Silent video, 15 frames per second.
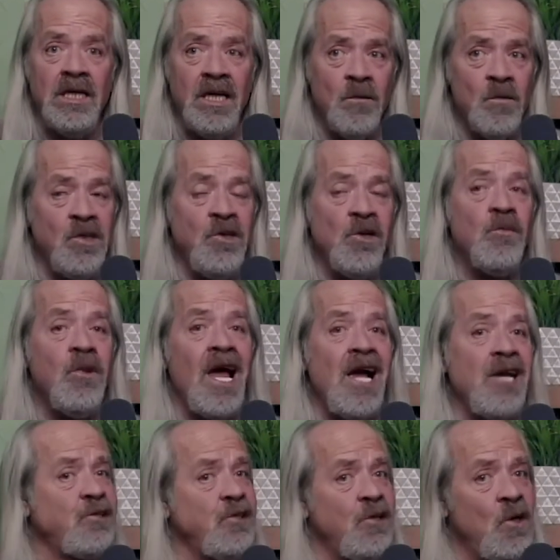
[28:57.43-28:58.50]
And when you're
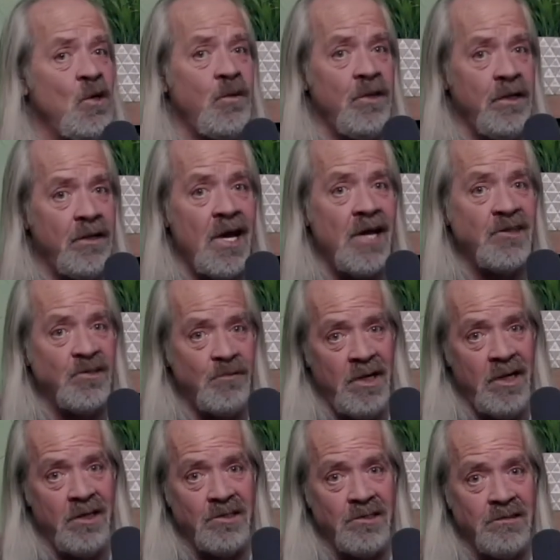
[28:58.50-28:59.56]
blasted open in that
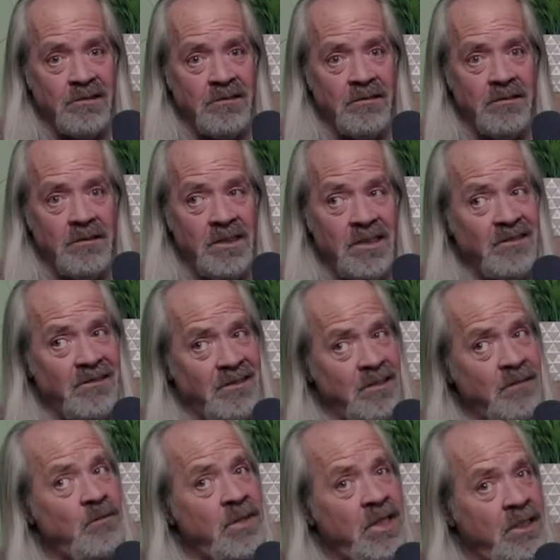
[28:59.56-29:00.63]
space, it
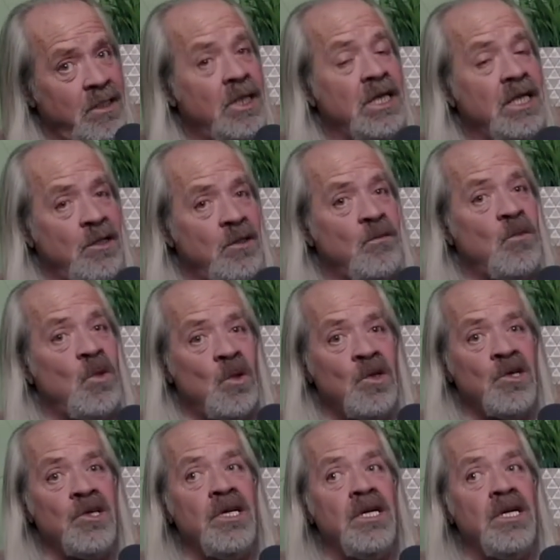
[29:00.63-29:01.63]
can be a little more,